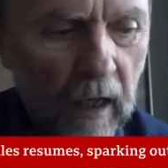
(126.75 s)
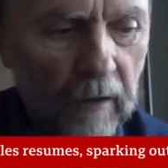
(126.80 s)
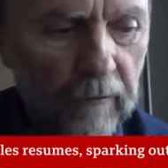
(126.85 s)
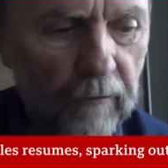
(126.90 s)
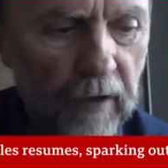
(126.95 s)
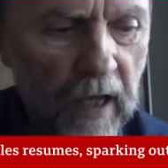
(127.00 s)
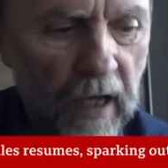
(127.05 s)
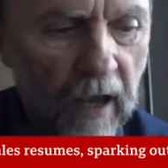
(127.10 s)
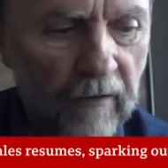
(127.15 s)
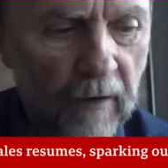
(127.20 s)

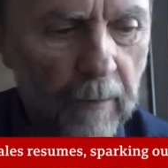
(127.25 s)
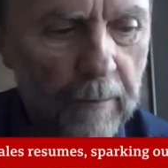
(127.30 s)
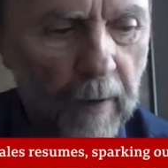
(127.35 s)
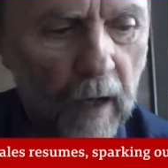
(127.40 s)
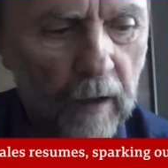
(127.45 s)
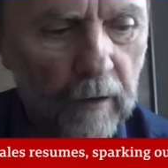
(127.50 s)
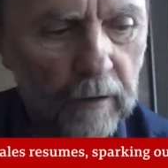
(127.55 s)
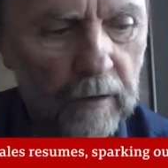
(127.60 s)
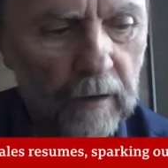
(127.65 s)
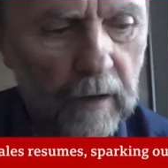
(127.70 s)
And we have
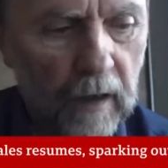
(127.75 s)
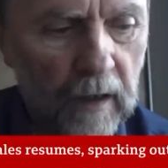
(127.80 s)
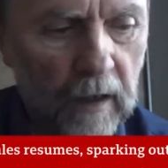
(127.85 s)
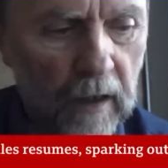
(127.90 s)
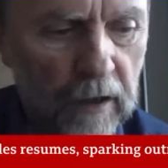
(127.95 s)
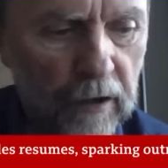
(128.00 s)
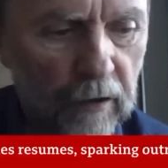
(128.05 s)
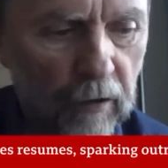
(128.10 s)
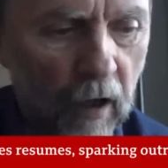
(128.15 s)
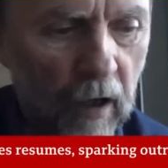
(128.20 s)
about
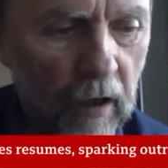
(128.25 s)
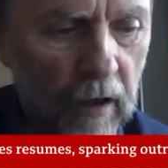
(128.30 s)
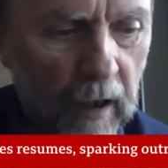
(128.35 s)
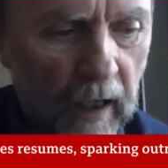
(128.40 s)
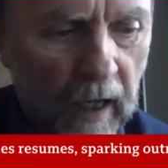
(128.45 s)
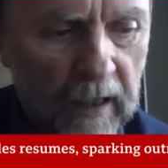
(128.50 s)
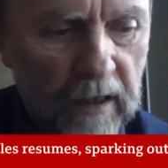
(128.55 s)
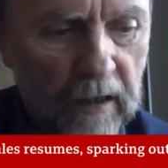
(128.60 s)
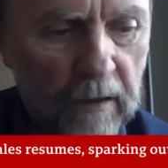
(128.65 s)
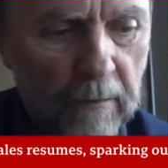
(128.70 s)
the uh, stock
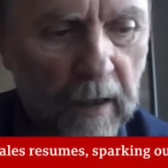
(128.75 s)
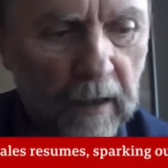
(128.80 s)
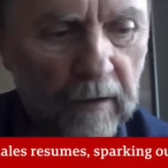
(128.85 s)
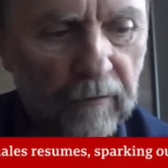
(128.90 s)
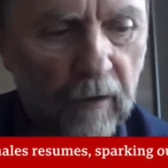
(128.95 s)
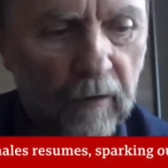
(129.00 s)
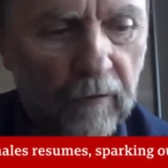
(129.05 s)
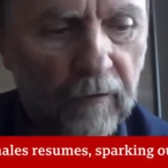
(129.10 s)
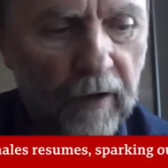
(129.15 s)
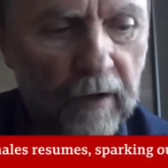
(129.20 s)

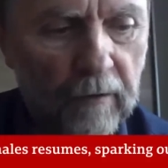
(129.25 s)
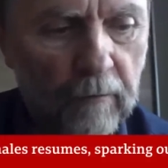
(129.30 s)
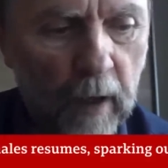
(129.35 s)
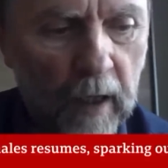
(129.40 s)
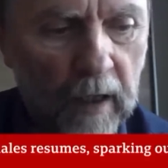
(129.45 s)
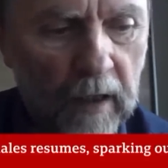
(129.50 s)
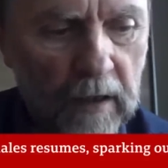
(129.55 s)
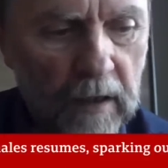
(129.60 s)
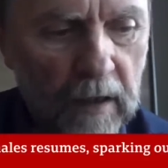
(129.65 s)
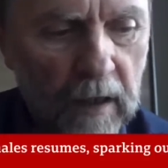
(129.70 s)
estimate for fin
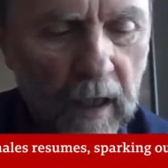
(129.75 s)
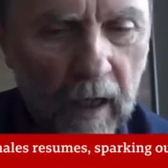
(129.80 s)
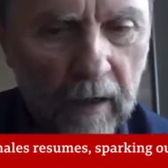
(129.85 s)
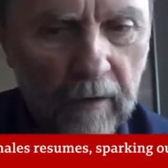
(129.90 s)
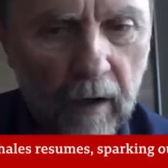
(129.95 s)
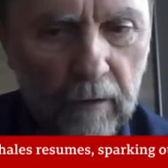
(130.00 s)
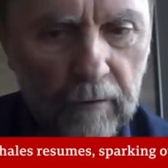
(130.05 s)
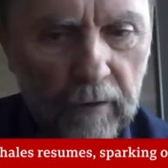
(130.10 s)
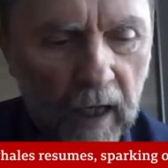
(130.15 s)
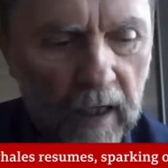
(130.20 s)
whales
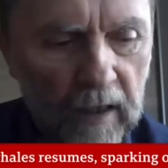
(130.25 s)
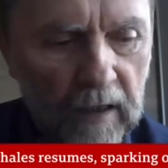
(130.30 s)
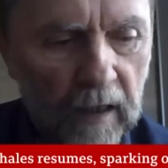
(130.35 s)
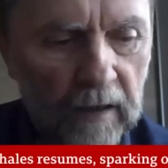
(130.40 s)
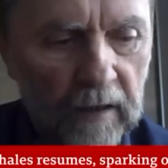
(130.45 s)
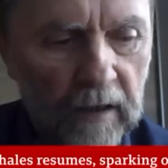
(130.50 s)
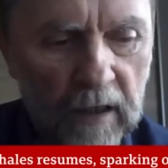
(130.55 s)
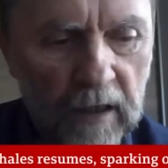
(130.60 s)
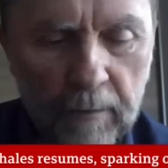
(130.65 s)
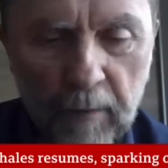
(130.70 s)
around
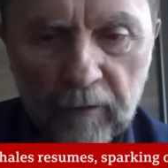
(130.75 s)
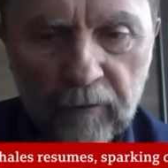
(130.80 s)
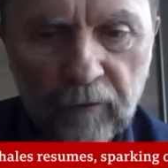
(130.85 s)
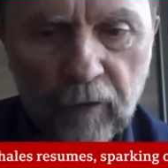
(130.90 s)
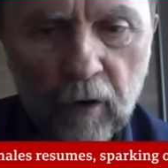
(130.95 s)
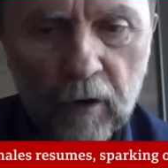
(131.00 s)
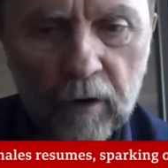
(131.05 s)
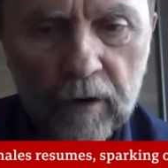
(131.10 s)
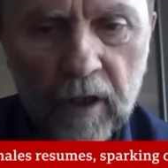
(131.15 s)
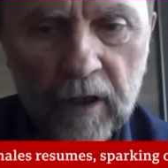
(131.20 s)
Iceland is about
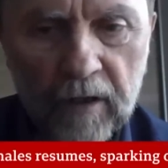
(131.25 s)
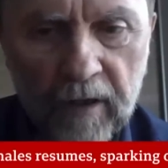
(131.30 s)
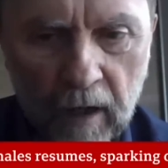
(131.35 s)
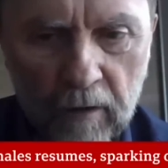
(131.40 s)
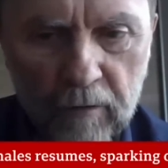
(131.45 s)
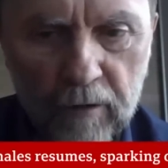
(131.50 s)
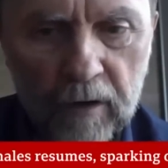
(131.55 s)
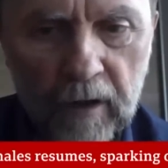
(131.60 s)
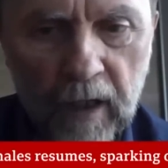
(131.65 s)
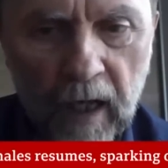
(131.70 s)

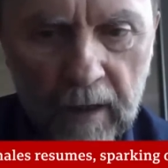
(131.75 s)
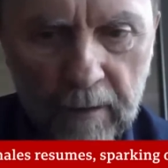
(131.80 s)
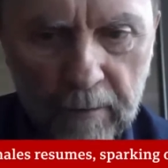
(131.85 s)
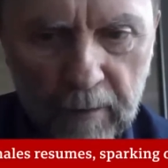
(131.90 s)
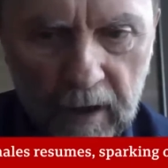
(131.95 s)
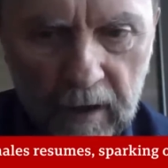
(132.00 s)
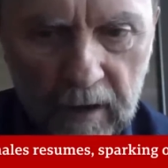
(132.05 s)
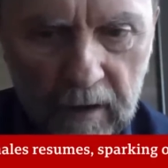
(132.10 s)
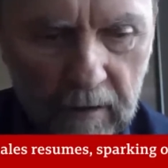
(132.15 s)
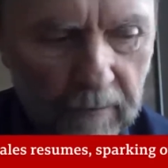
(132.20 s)
40,000
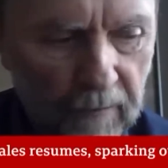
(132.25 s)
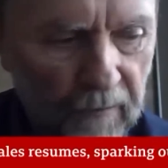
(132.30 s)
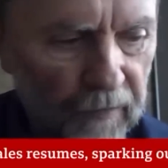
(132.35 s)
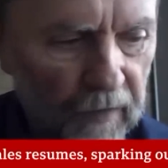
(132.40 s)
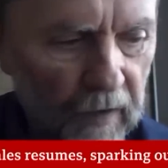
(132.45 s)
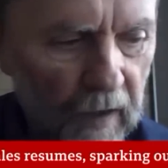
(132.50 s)
animals.